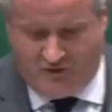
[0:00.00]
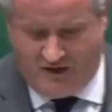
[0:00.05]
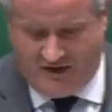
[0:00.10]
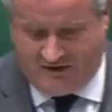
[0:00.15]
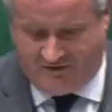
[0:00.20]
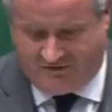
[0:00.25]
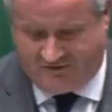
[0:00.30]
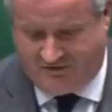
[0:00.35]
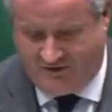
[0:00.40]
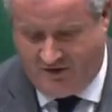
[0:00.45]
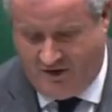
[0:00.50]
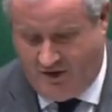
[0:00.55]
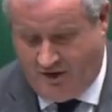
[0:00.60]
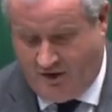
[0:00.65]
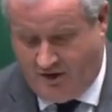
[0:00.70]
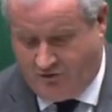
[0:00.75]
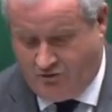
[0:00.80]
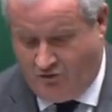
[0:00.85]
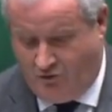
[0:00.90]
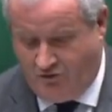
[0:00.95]
rights,
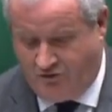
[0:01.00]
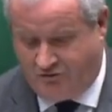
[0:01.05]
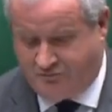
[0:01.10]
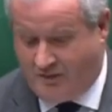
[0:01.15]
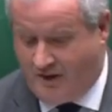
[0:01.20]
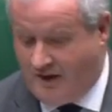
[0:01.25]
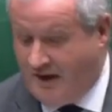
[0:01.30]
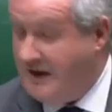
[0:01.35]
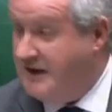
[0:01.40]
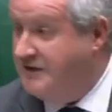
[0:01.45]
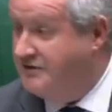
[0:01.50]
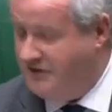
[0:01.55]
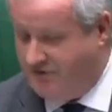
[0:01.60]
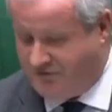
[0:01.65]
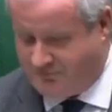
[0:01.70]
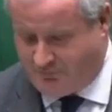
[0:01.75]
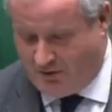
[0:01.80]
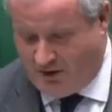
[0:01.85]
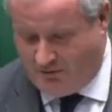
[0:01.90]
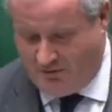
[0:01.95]
those behind
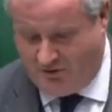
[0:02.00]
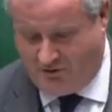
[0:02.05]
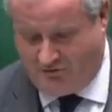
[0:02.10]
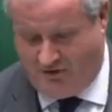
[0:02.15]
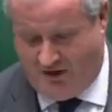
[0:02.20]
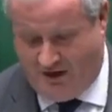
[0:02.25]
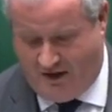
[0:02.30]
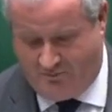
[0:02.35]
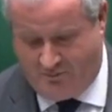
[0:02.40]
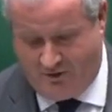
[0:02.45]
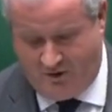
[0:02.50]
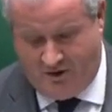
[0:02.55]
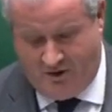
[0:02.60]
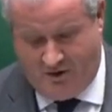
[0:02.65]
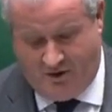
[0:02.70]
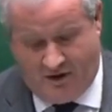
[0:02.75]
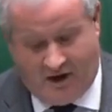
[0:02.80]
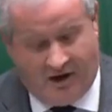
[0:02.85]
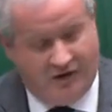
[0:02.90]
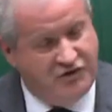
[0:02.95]
this power grab
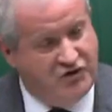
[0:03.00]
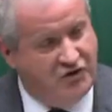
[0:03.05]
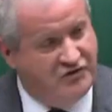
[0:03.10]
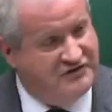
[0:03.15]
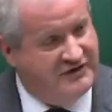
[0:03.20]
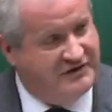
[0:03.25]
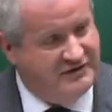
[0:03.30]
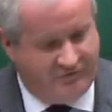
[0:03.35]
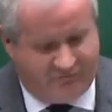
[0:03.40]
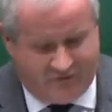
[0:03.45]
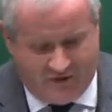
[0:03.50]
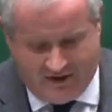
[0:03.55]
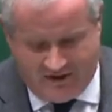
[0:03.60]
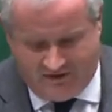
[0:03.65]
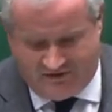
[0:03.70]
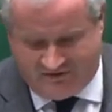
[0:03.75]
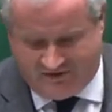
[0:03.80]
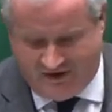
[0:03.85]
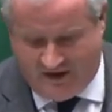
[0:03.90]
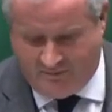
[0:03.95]
are using the very
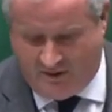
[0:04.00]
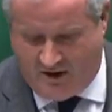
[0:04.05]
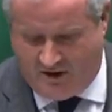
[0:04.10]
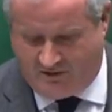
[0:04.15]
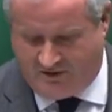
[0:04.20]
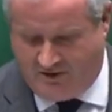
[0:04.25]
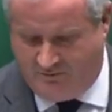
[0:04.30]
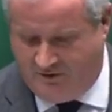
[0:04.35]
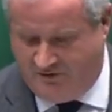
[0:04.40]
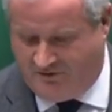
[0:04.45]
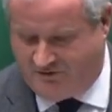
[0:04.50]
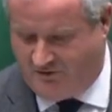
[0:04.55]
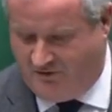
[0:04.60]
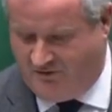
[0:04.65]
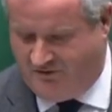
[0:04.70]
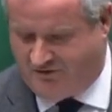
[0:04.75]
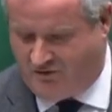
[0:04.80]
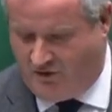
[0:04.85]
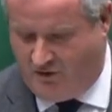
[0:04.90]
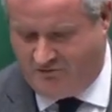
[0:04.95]
same arguments
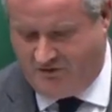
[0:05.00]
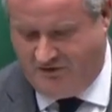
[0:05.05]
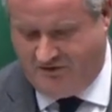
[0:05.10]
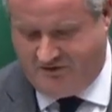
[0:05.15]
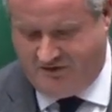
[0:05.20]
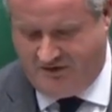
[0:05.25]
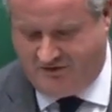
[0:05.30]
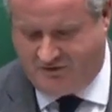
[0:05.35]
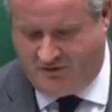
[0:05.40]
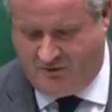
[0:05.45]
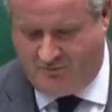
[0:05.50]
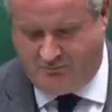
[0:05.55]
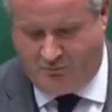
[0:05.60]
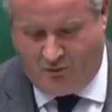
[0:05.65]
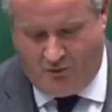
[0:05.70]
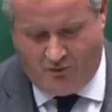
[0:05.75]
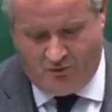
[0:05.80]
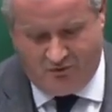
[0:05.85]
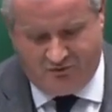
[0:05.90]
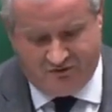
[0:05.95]
on sovereignty to
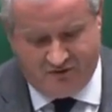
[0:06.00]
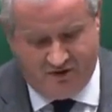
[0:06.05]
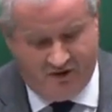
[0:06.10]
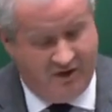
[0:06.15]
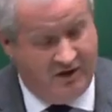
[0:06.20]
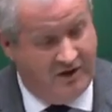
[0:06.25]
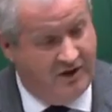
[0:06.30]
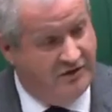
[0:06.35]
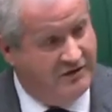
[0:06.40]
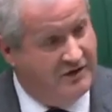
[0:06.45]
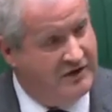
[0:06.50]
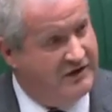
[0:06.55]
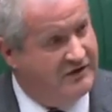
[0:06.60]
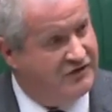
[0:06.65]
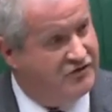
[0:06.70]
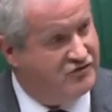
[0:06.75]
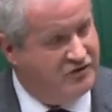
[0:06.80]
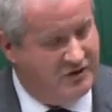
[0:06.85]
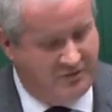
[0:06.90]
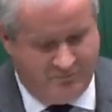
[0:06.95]
impose their
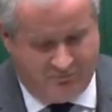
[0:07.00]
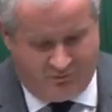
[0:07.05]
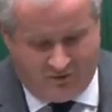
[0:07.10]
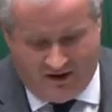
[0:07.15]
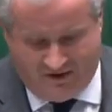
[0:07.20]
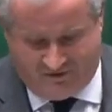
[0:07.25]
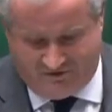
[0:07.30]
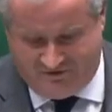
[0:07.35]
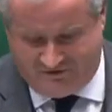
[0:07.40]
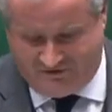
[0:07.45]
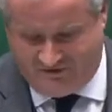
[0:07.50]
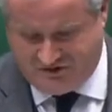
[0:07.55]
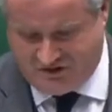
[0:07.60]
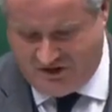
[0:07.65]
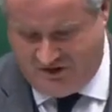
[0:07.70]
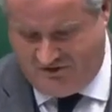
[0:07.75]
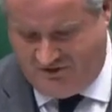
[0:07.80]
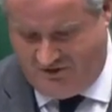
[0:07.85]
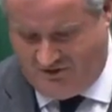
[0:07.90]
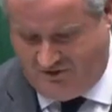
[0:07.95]
extreme Brexit
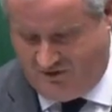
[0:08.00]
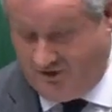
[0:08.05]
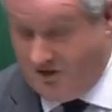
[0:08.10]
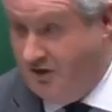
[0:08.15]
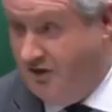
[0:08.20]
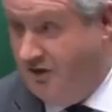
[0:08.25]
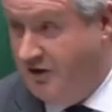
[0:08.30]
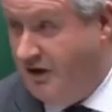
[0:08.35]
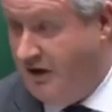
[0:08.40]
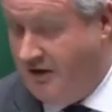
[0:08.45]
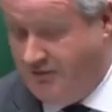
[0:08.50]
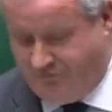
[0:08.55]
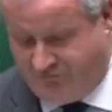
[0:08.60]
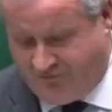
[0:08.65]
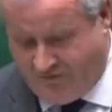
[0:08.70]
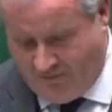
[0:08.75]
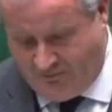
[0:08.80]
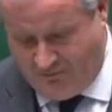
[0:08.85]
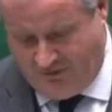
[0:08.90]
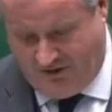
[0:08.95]
agenda. In
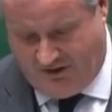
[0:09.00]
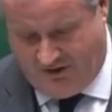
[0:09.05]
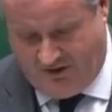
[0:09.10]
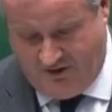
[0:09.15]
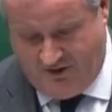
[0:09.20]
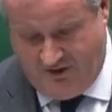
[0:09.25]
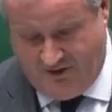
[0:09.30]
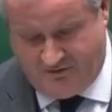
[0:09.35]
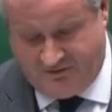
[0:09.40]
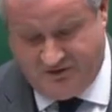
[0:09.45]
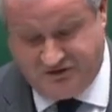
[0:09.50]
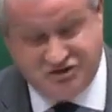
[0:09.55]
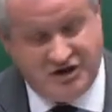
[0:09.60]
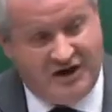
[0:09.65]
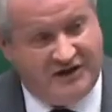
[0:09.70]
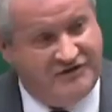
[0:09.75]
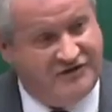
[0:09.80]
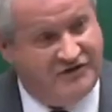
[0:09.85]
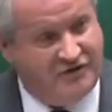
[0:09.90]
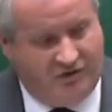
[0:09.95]
February, the
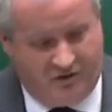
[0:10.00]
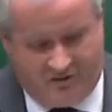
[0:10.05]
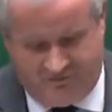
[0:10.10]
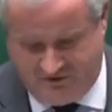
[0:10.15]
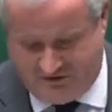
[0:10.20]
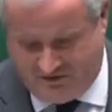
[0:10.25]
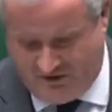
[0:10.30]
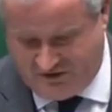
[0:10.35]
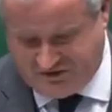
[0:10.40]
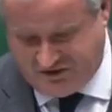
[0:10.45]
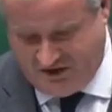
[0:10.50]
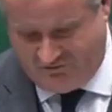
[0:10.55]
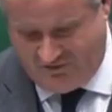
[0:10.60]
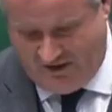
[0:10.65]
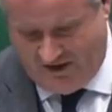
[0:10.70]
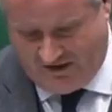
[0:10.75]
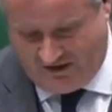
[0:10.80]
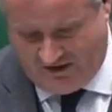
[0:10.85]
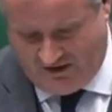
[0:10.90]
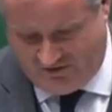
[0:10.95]
Chancellor of the Duchy of
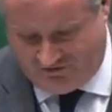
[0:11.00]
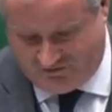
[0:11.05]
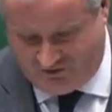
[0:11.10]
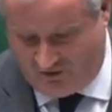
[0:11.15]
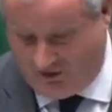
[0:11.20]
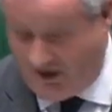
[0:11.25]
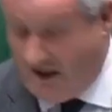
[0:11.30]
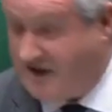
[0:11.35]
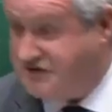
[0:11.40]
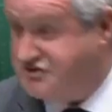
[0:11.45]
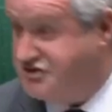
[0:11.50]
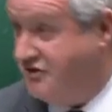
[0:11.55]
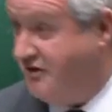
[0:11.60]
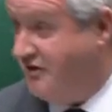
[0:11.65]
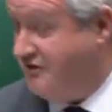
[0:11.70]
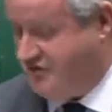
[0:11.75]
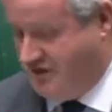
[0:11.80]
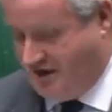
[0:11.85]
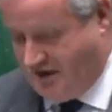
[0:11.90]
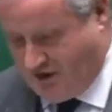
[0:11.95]
Lancaster lectured
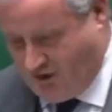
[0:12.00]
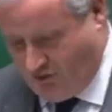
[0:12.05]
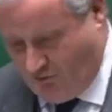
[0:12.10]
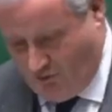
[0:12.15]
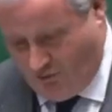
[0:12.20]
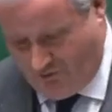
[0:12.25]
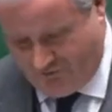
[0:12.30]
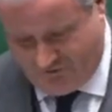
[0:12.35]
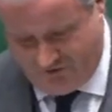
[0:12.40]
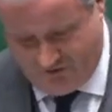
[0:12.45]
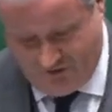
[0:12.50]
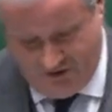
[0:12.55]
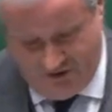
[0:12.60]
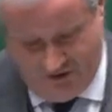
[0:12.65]
us, and I quote,